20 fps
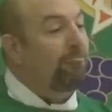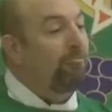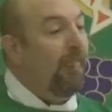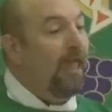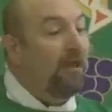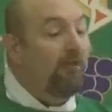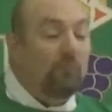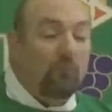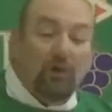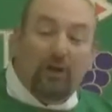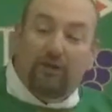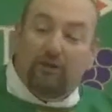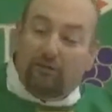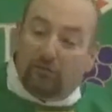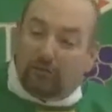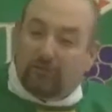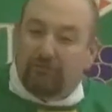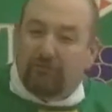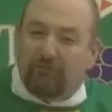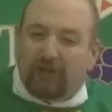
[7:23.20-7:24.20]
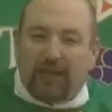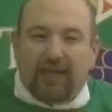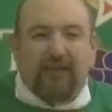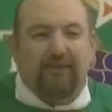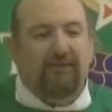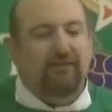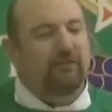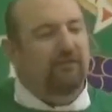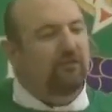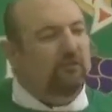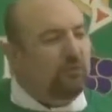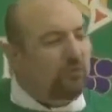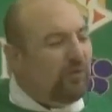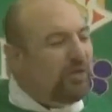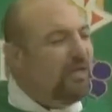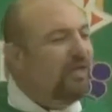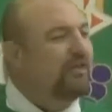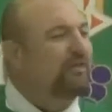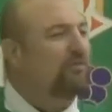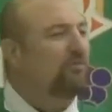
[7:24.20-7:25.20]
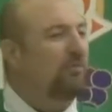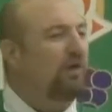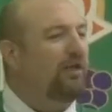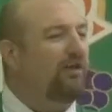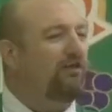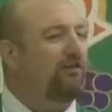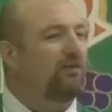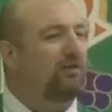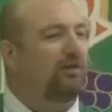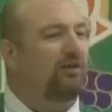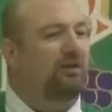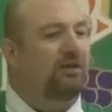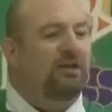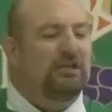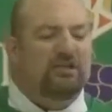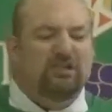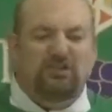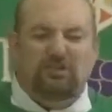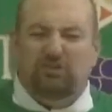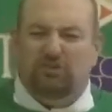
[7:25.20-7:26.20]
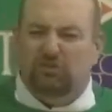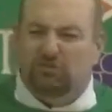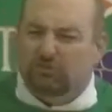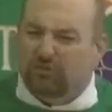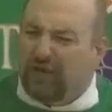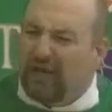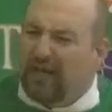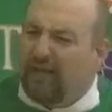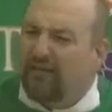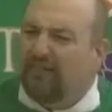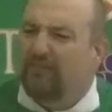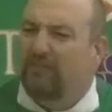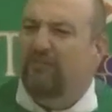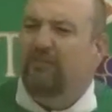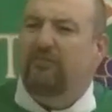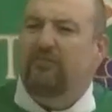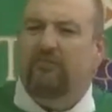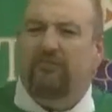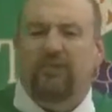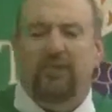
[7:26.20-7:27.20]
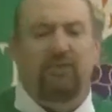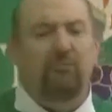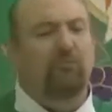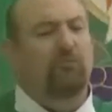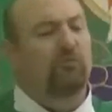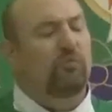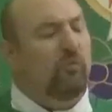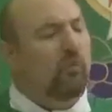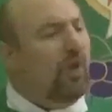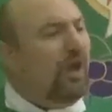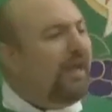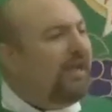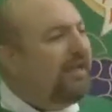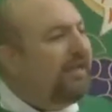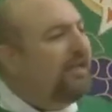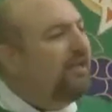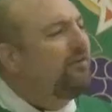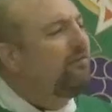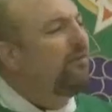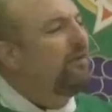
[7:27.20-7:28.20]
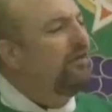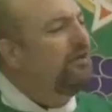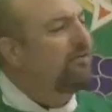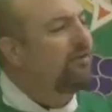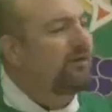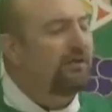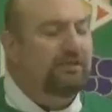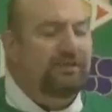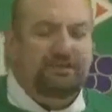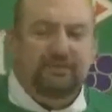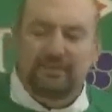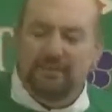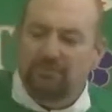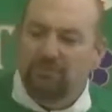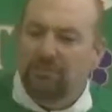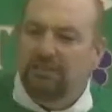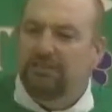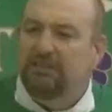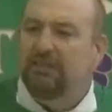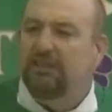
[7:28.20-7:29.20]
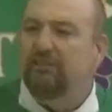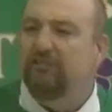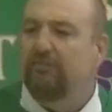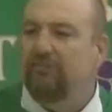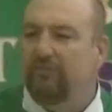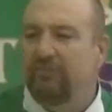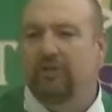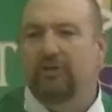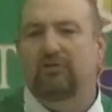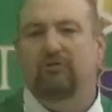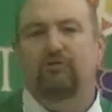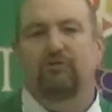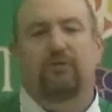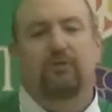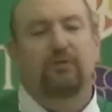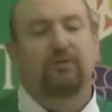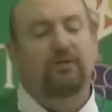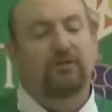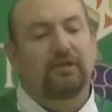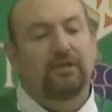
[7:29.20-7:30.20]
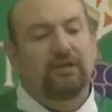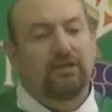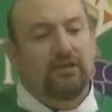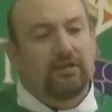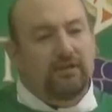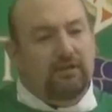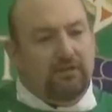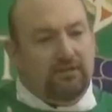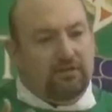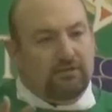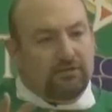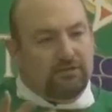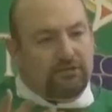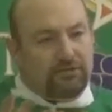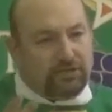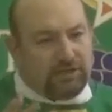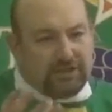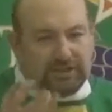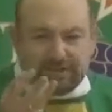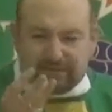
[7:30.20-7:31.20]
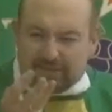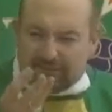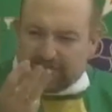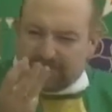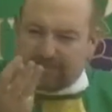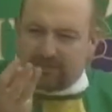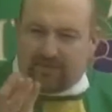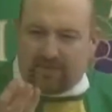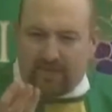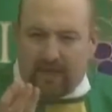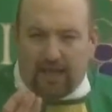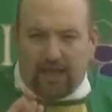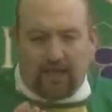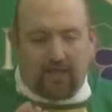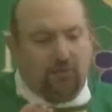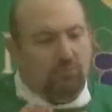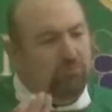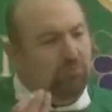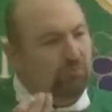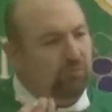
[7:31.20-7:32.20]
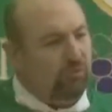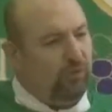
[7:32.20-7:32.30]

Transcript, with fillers: And when your faith is weak, when your strength seems waning, when you are timid and fearful, Jesus then